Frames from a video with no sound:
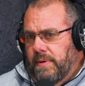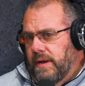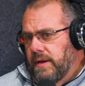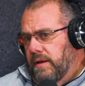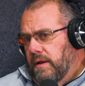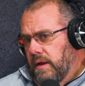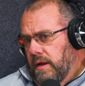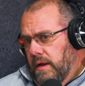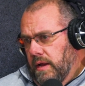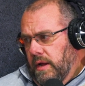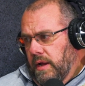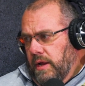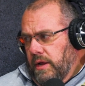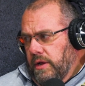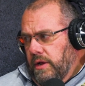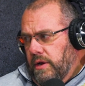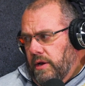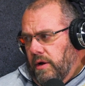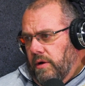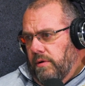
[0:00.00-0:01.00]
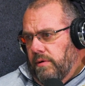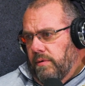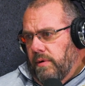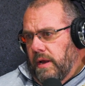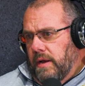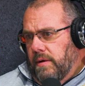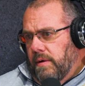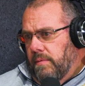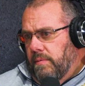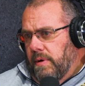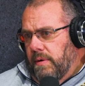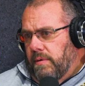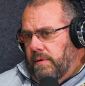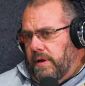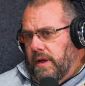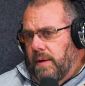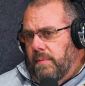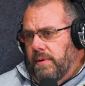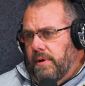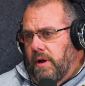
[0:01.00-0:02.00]
But, and we were
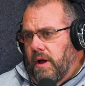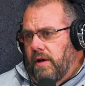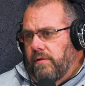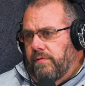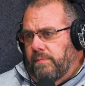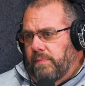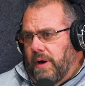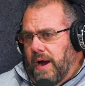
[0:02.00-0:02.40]
coming off